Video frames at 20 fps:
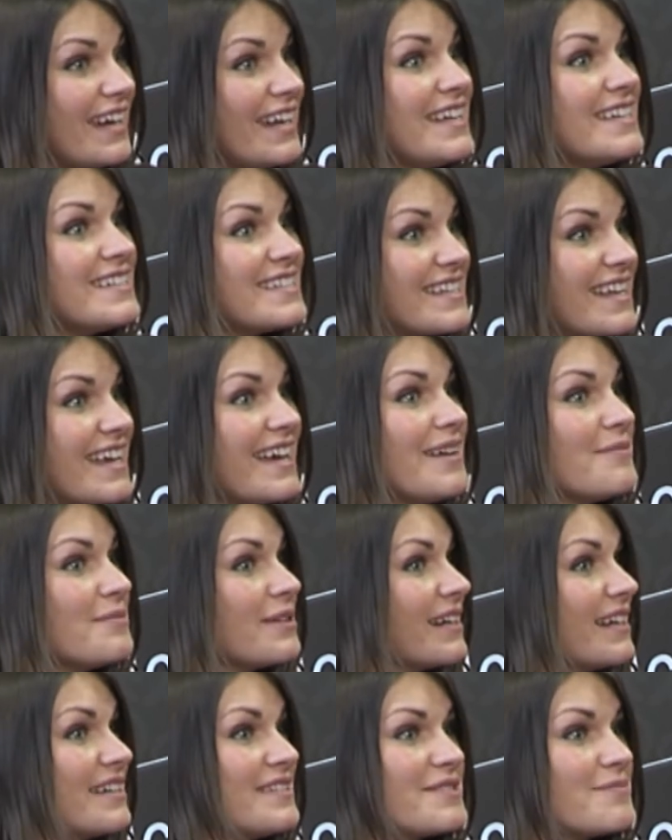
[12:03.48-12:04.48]
It is, yeah.
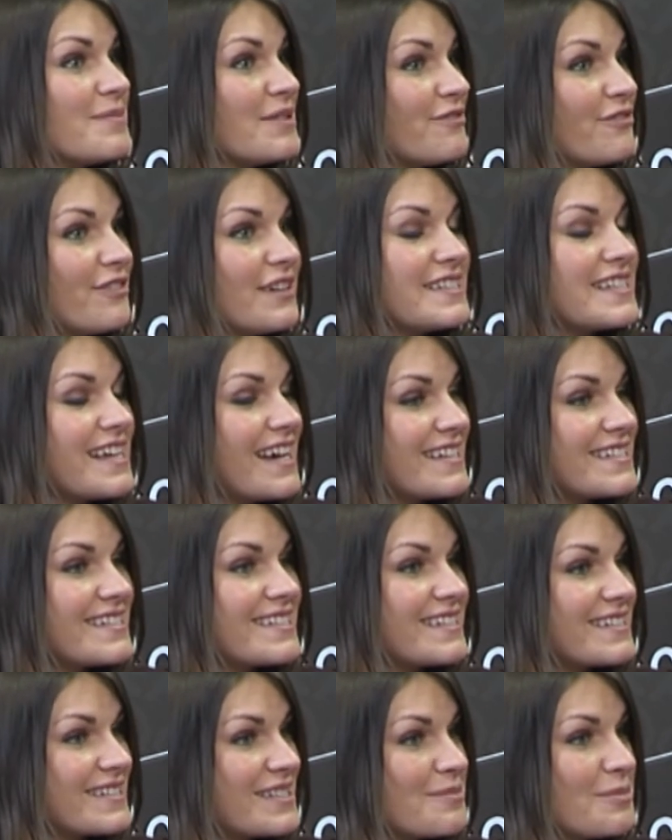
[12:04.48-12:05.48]
McLean's have been
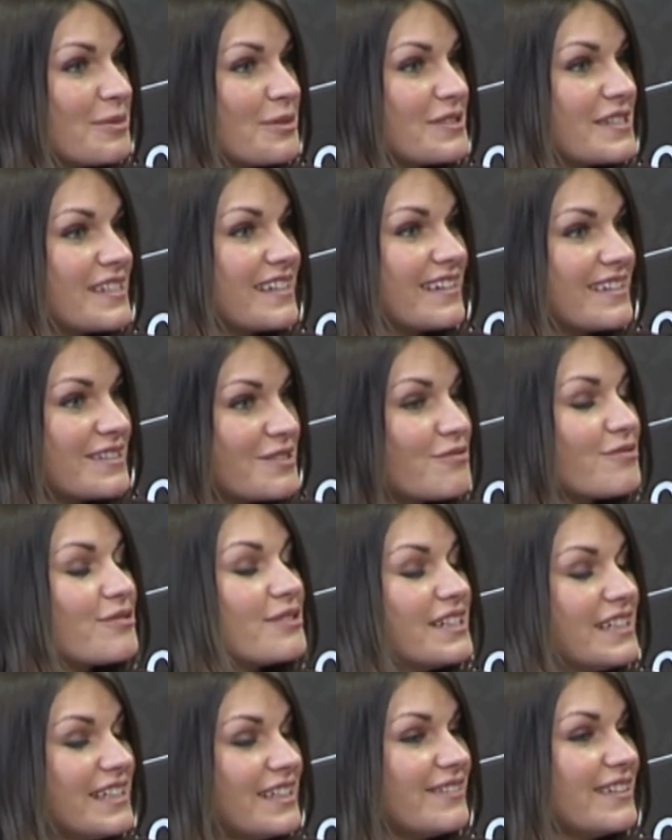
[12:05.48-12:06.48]
fantastic supporting us,
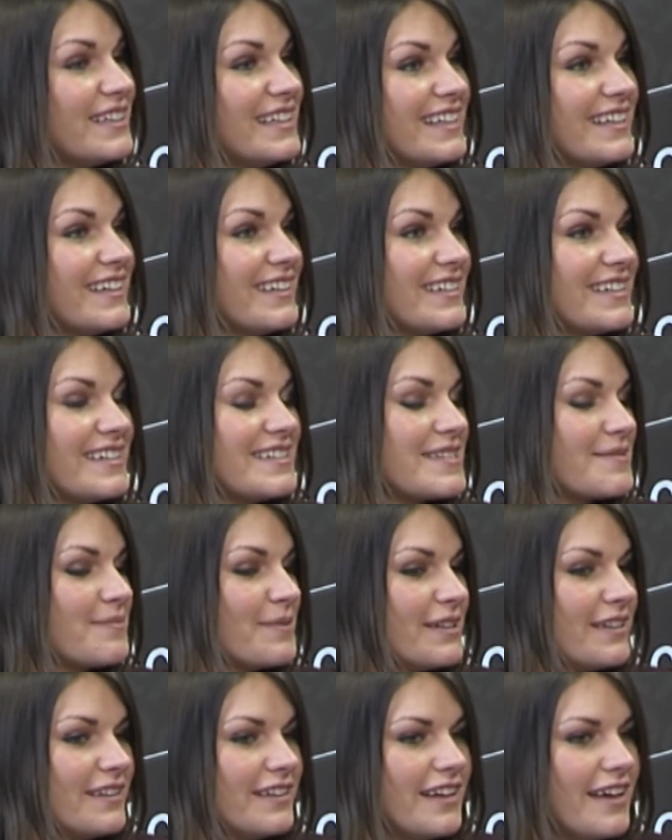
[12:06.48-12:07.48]
really, really good. It's
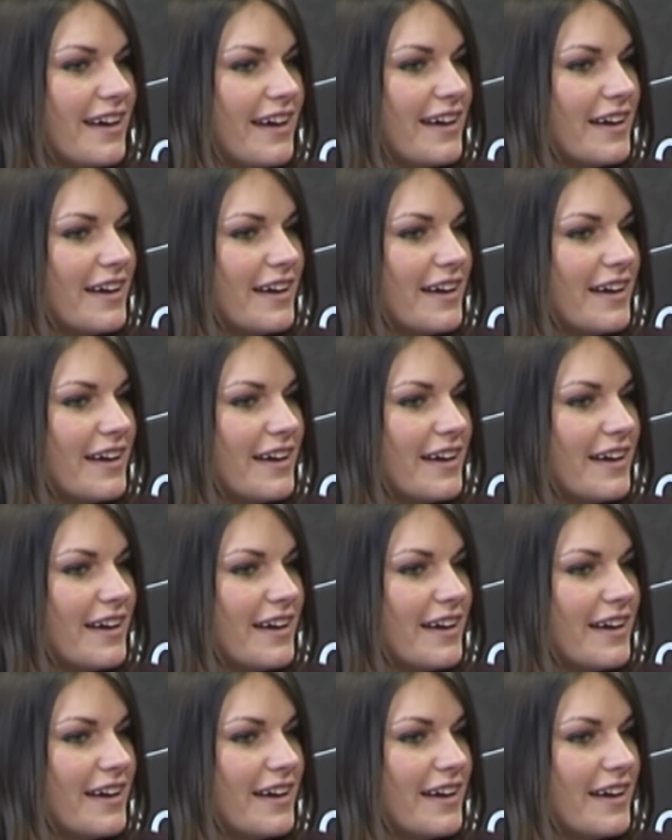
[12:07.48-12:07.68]
been,